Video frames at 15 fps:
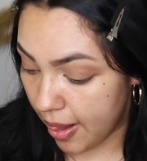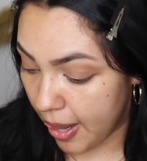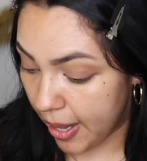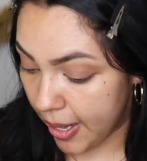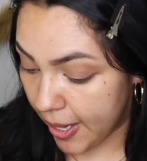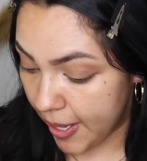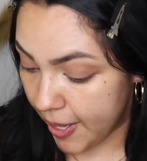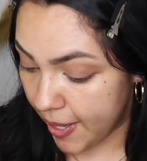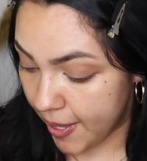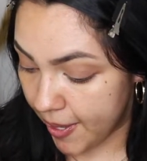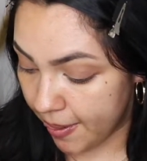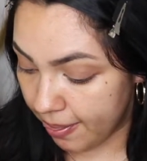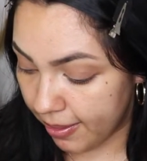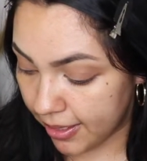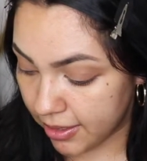
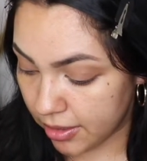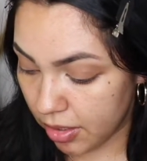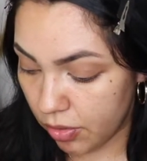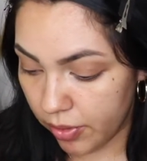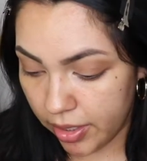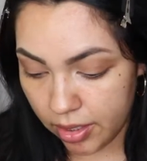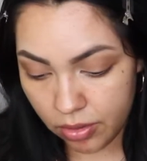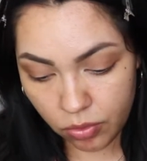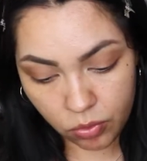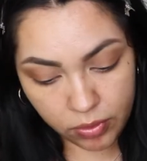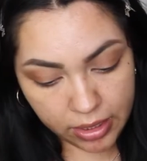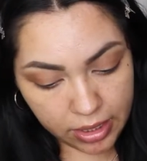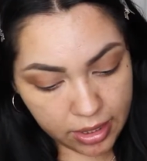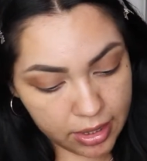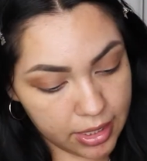Let's go in
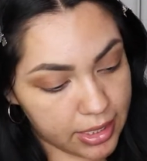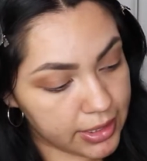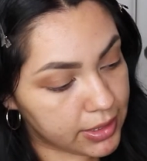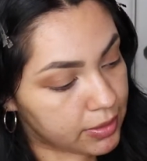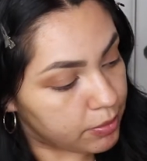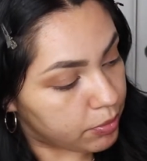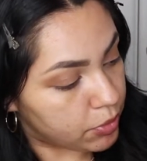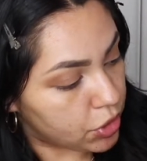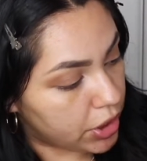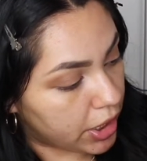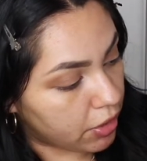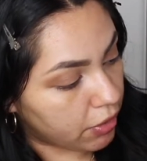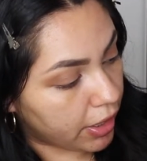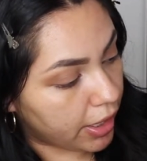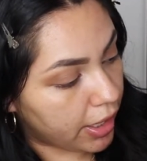with this
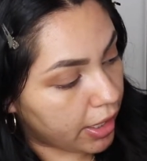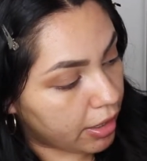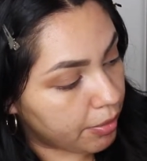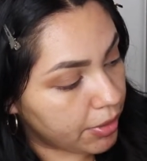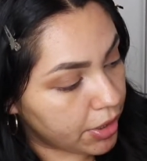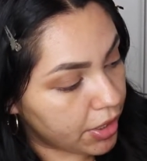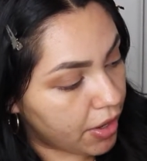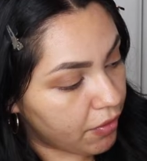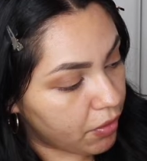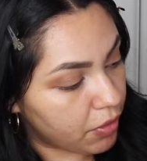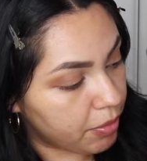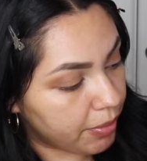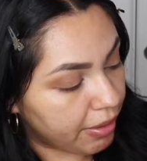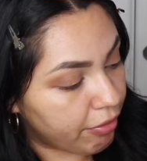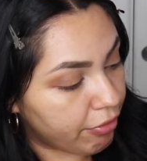shade right here. I'm gonna grab it
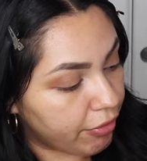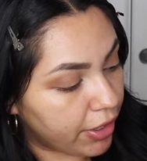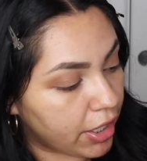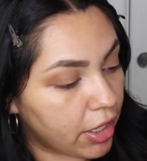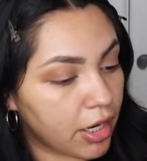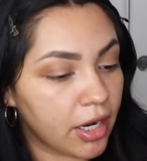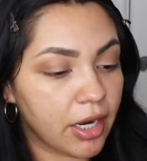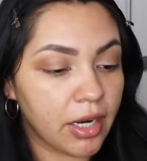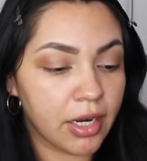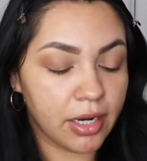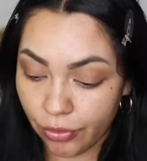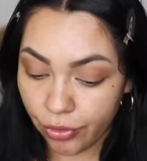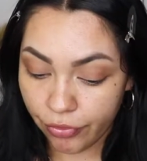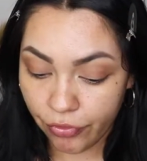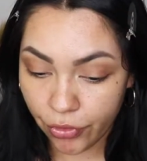with my finger. I
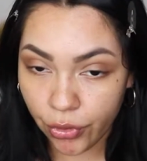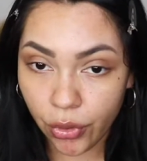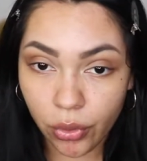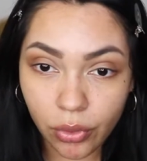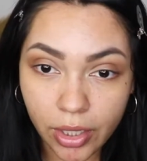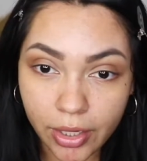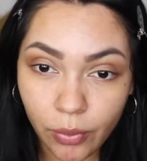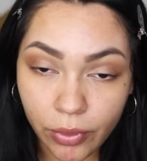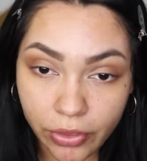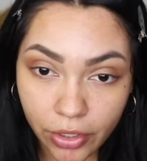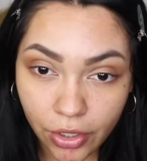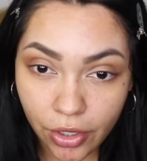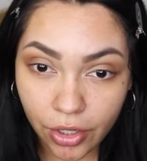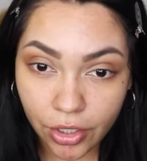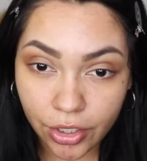don't even know like what
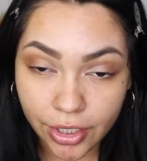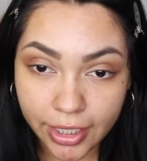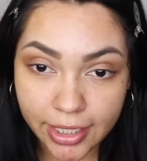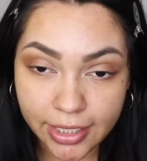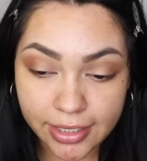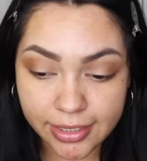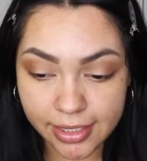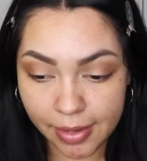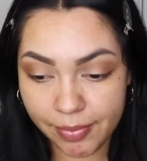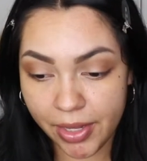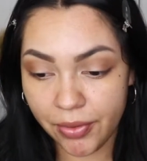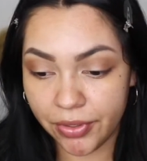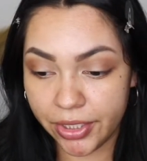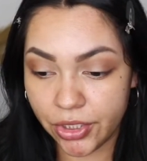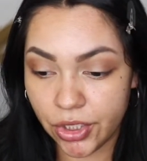the color is. I'm
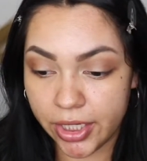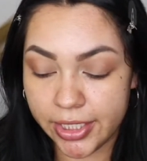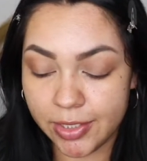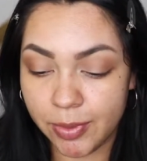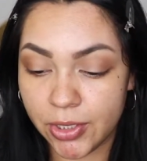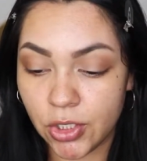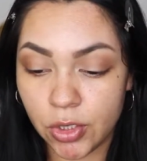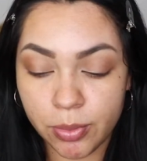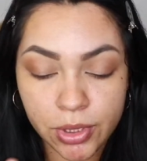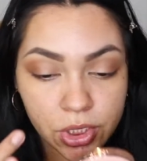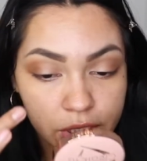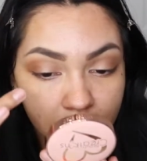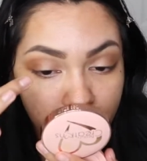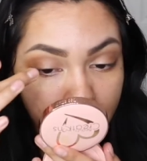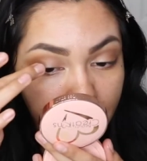not really trying to spend too
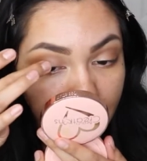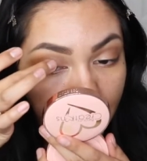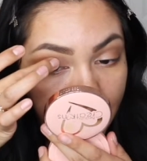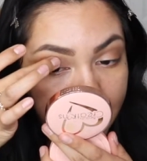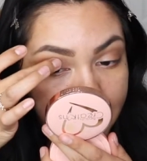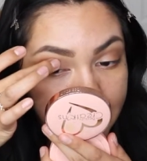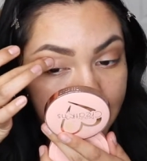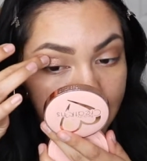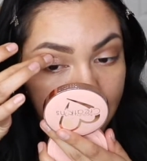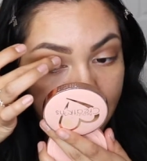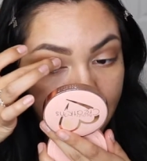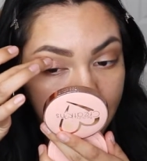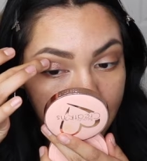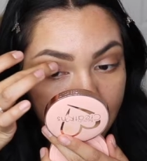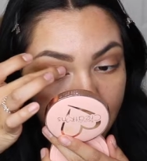much time on the eyes
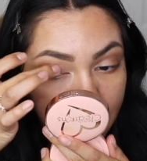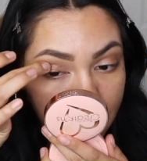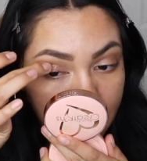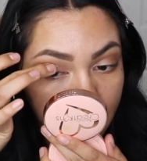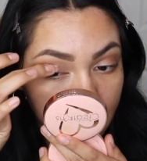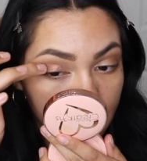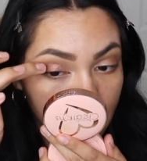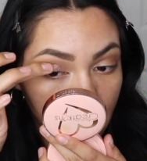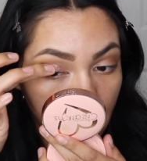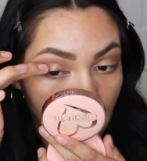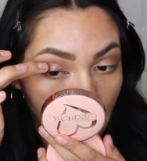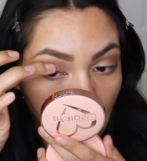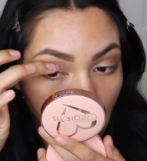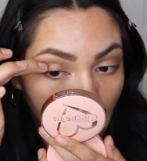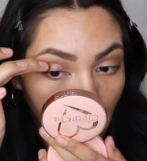either.
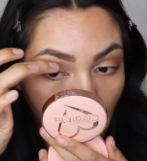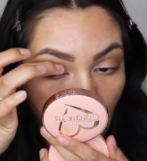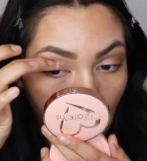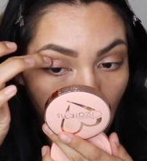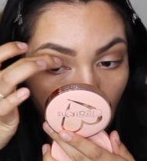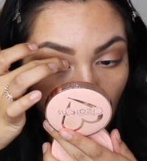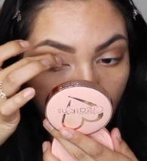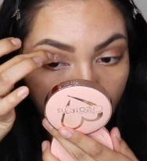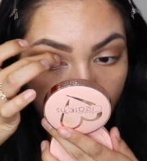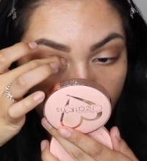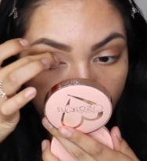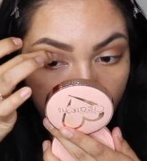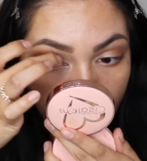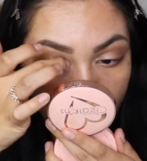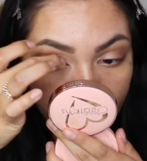Oh my
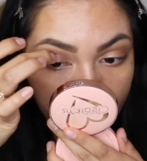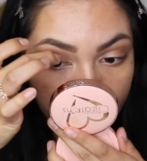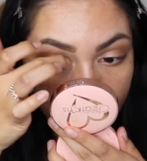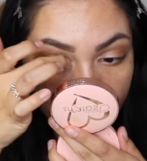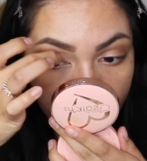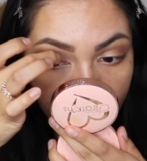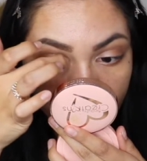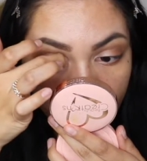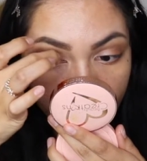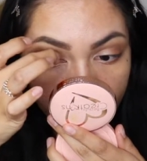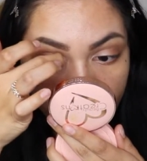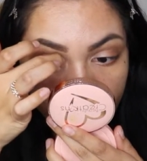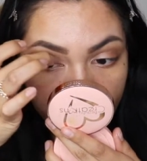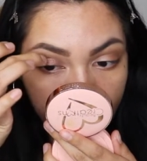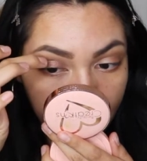god, that is so
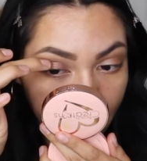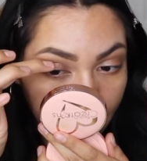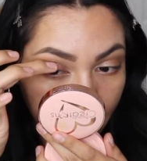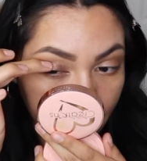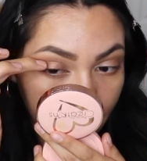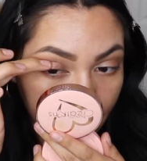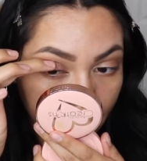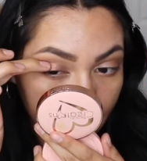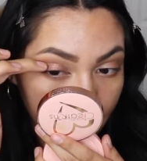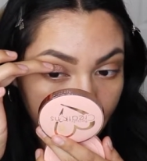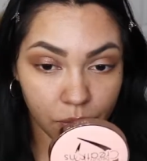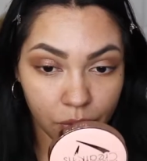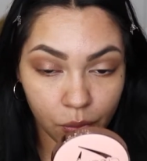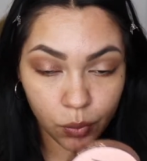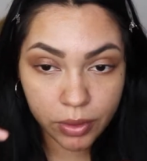pretty.
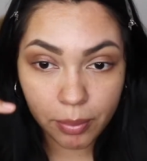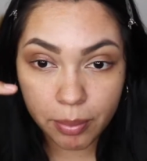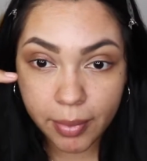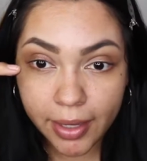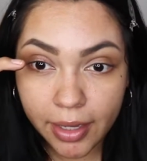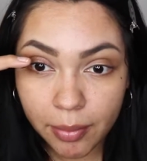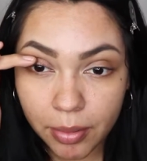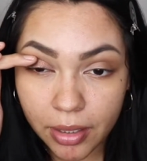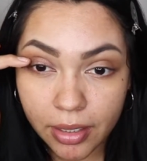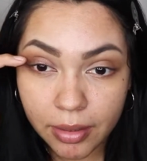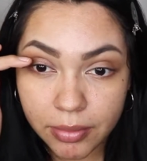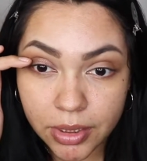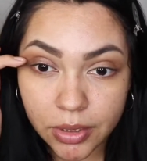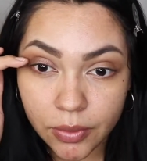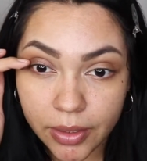Don't know what makeup look
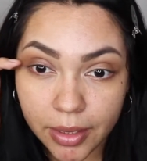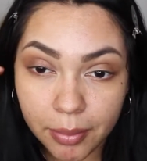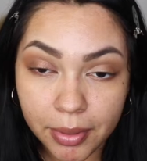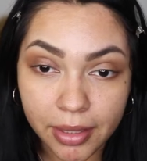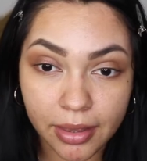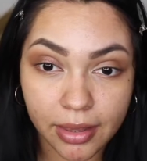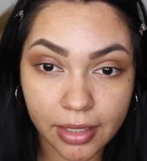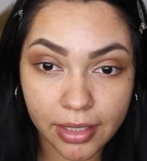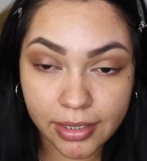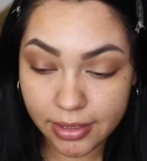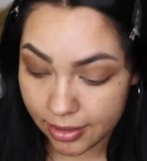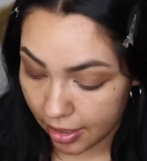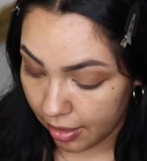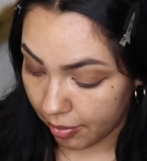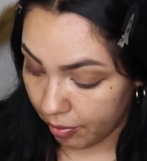I'm doing, but
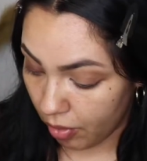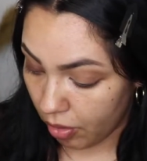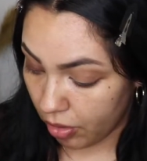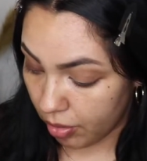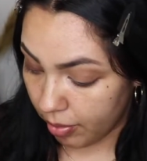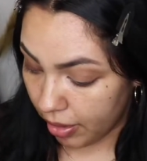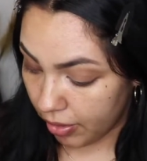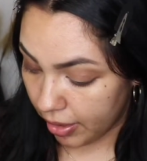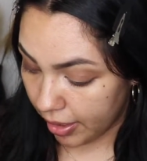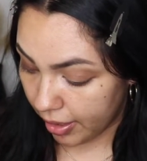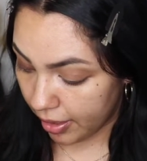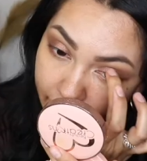this, I'm all about it.